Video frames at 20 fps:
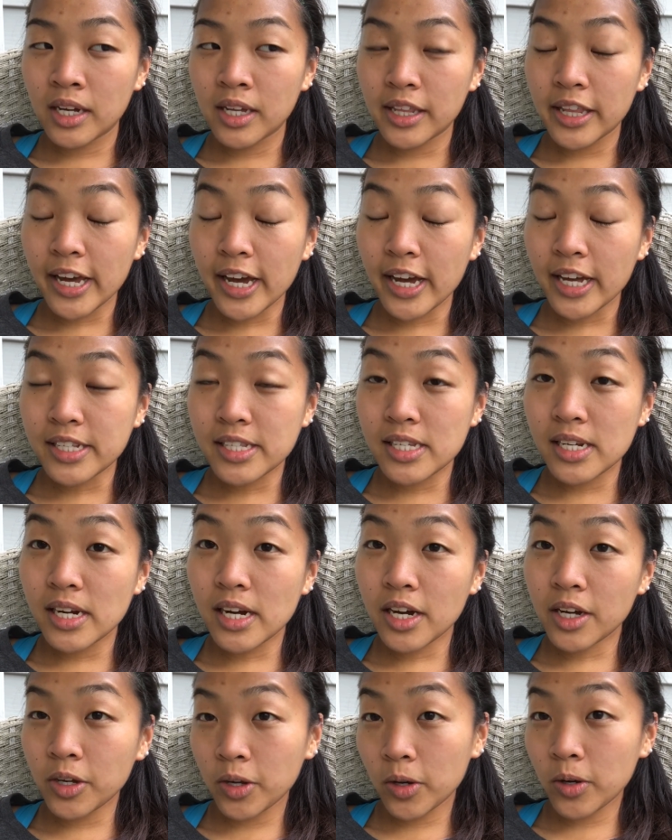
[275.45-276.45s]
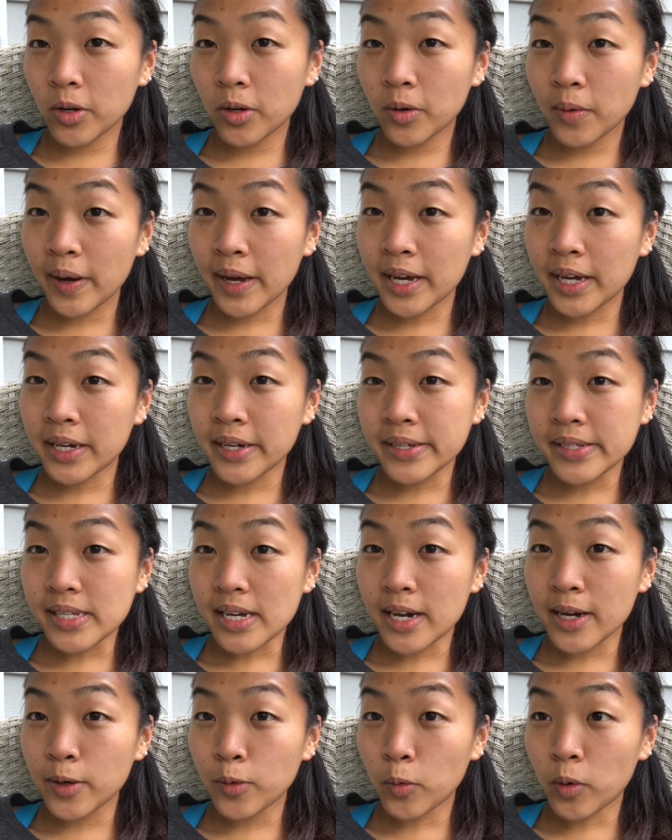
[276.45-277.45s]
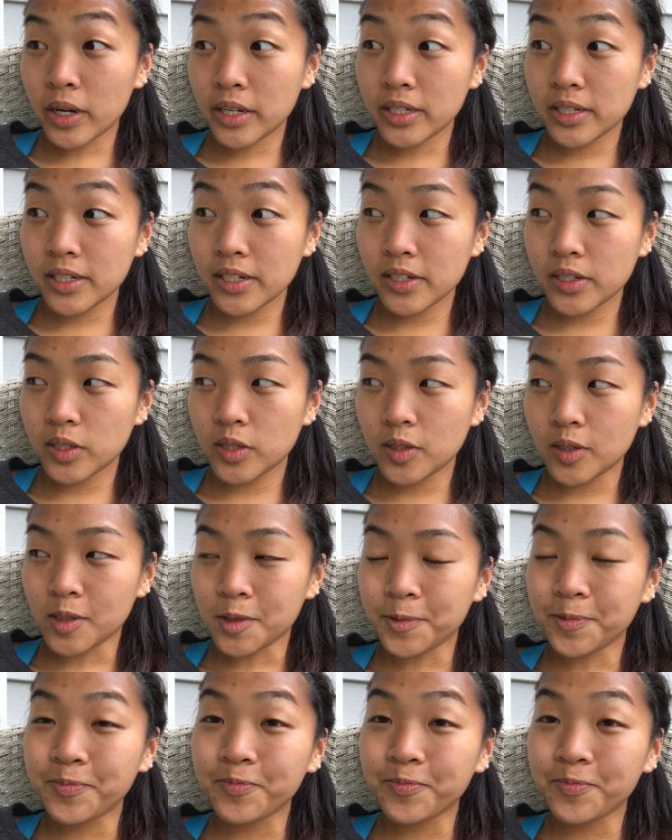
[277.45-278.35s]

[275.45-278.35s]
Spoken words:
that did not go as I wanted it to.